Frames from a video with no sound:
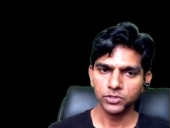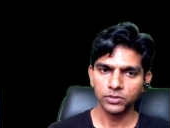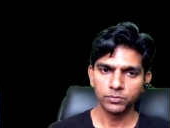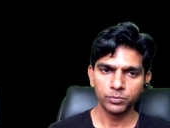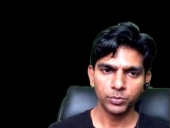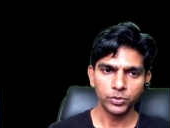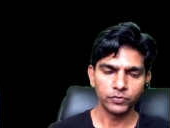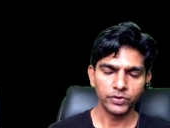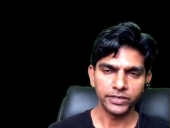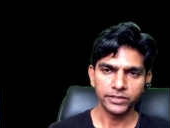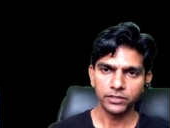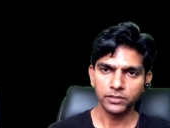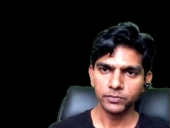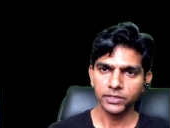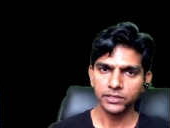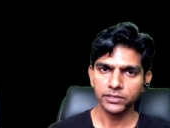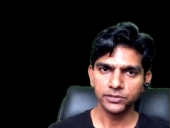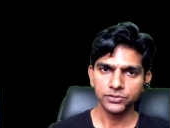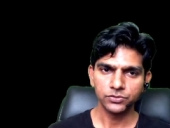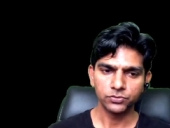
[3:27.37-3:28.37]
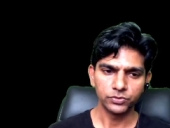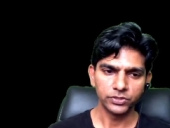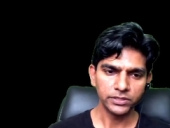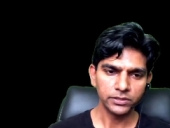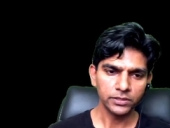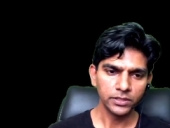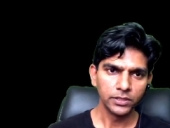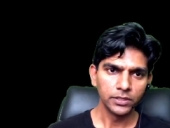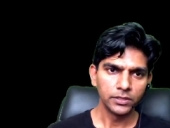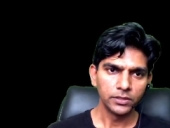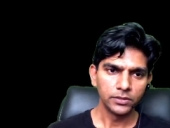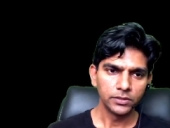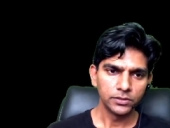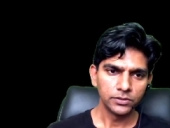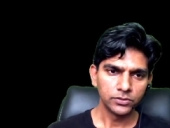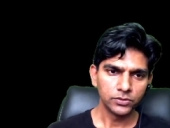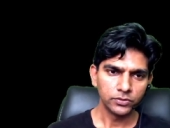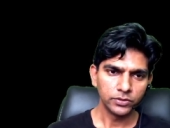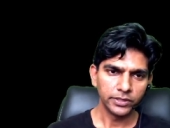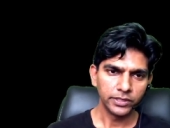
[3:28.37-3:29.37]
provided by the student.
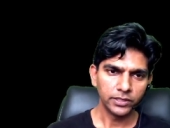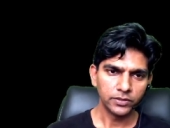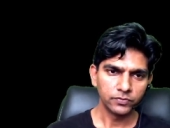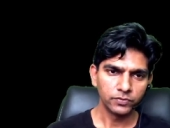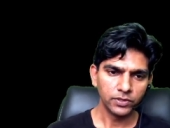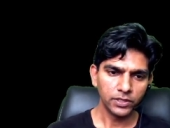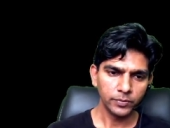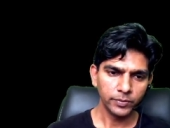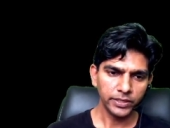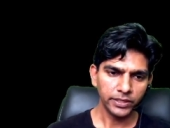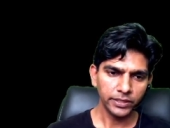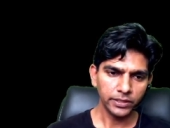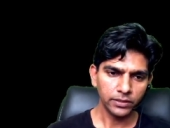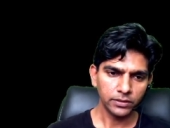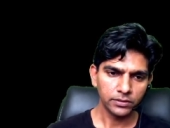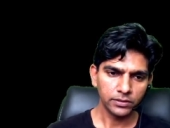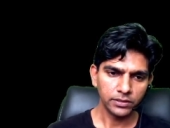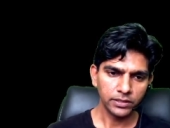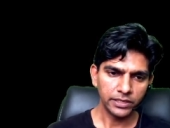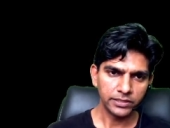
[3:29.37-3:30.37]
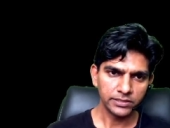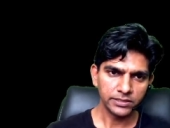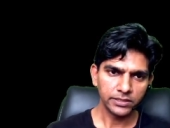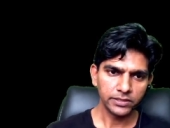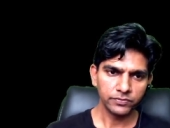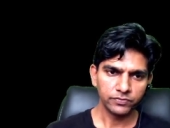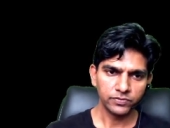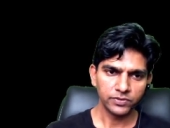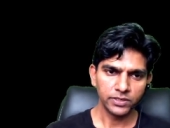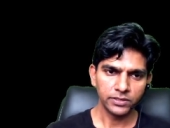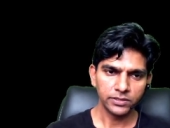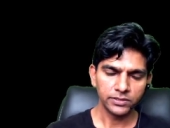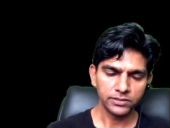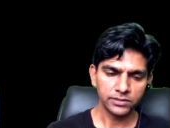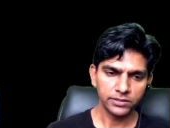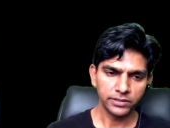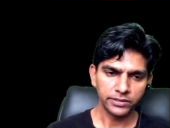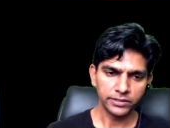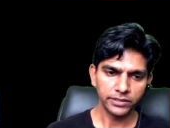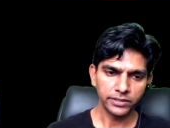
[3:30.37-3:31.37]
So it will be, let's say if it is
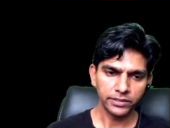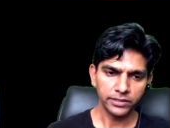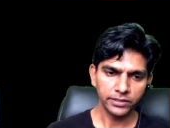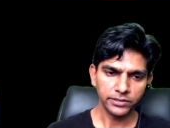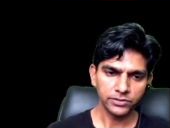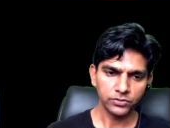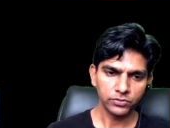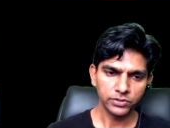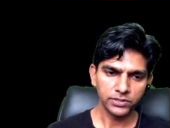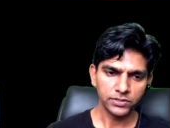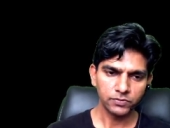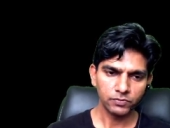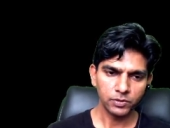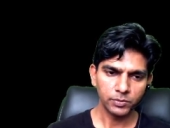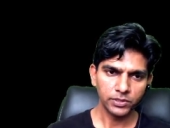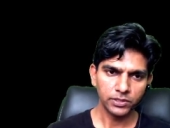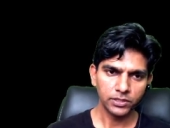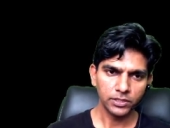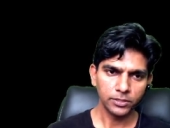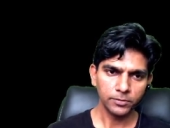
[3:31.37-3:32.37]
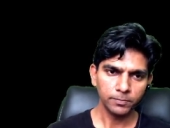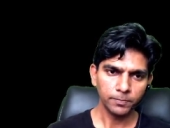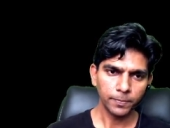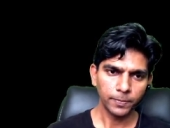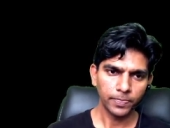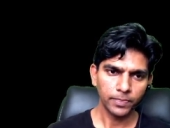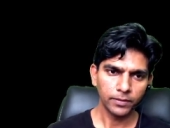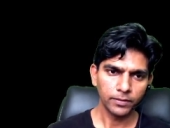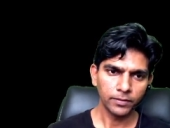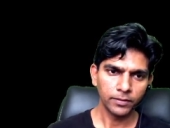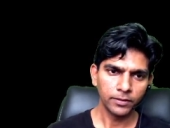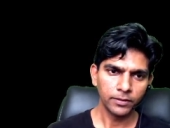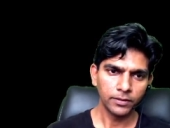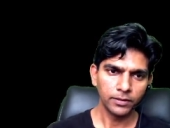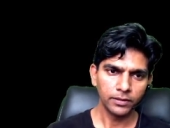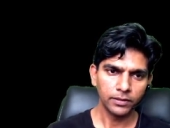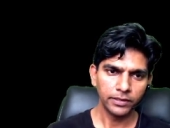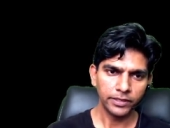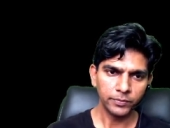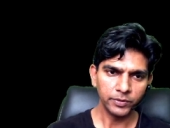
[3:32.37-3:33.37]
30 degrees, so this will become,
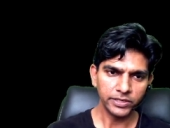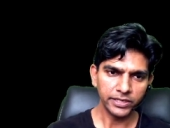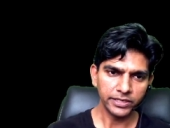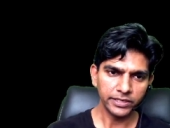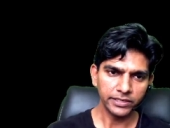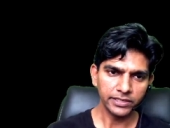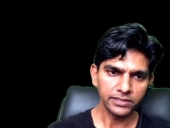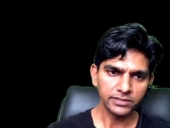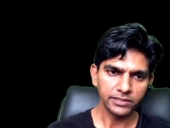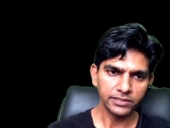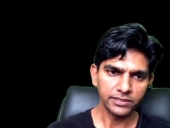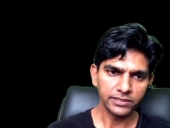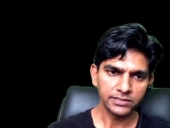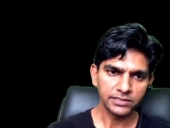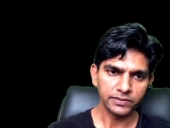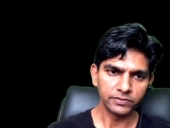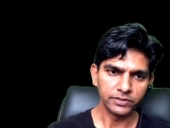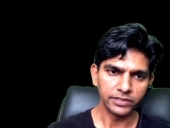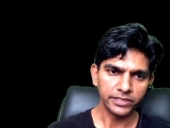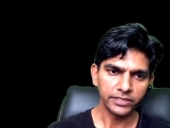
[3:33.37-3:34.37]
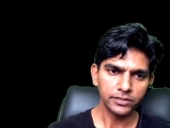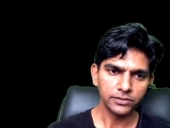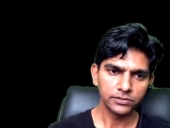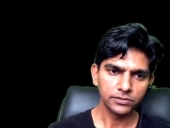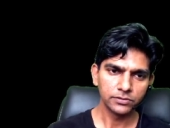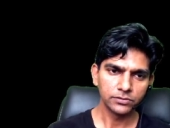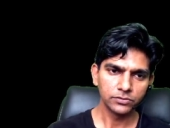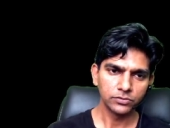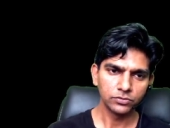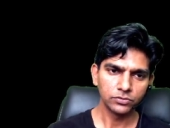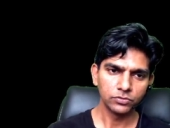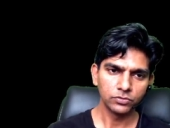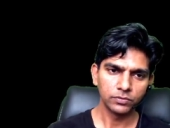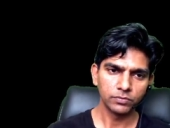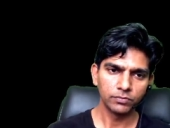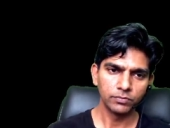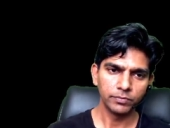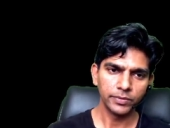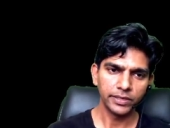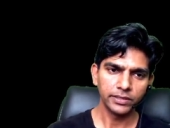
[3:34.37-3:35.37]
let me take it as 37, right? So to
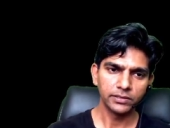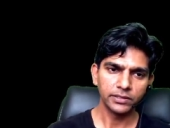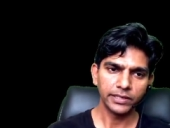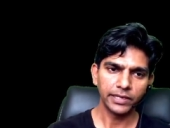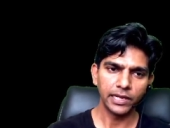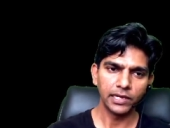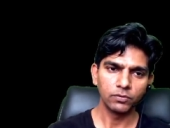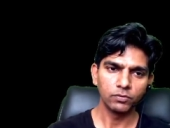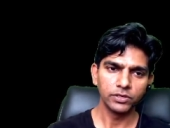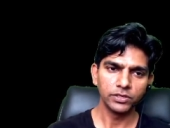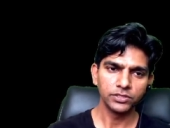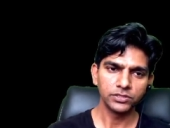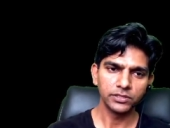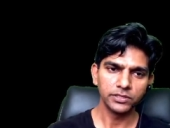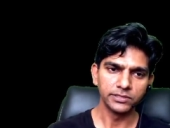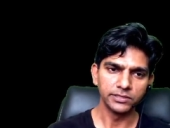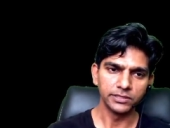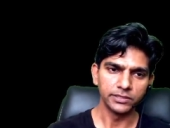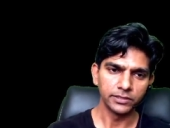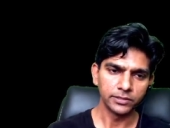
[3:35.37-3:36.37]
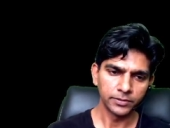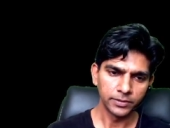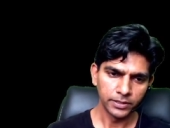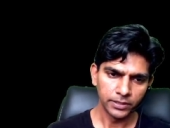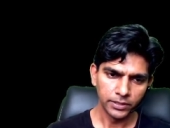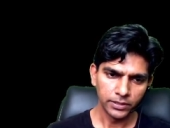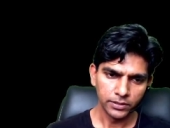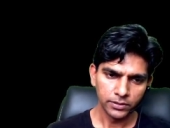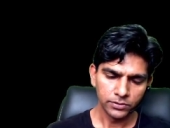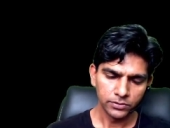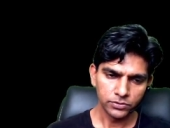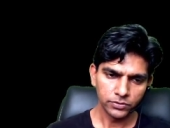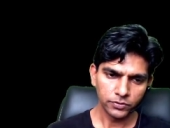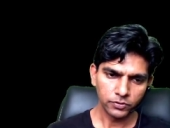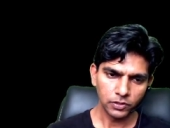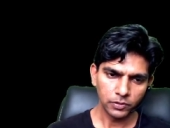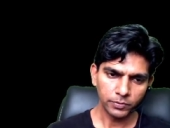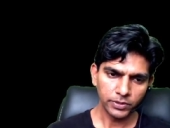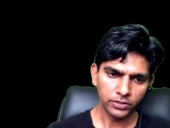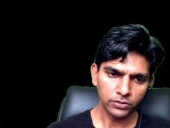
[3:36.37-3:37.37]
make the calculation easier. So it
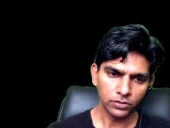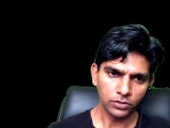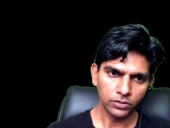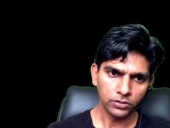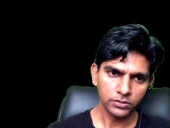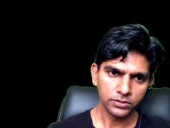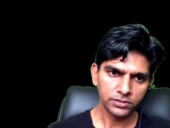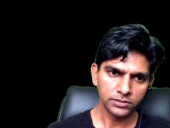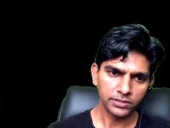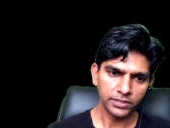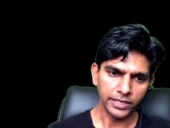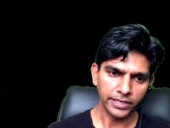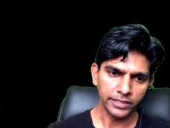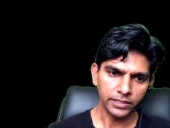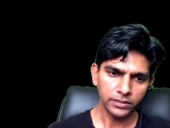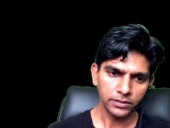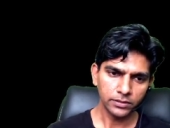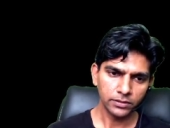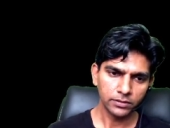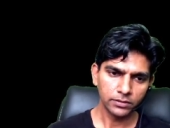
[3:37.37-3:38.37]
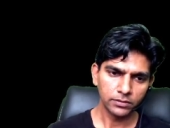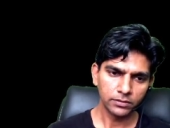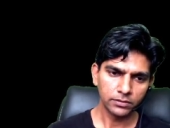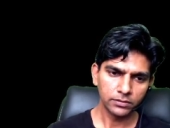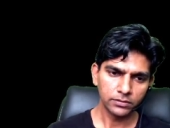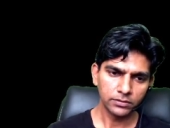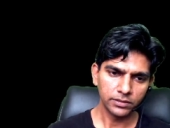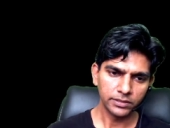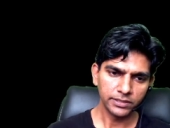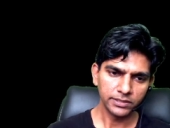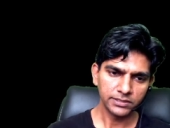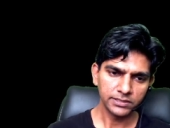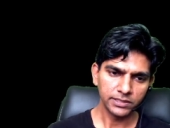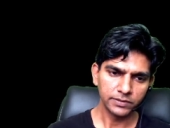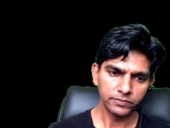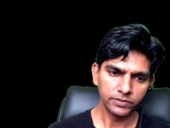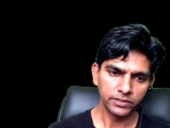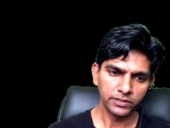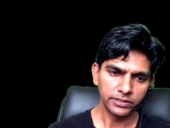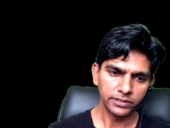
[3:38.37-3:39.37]
will be cos sine
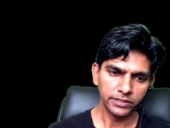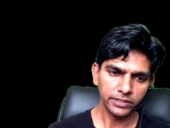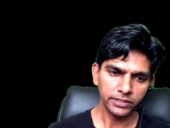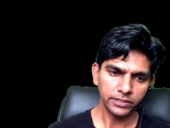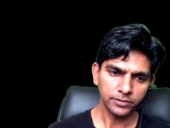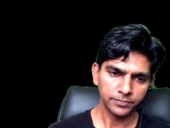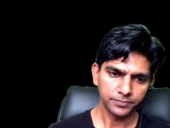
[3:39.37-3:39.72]
37 degree,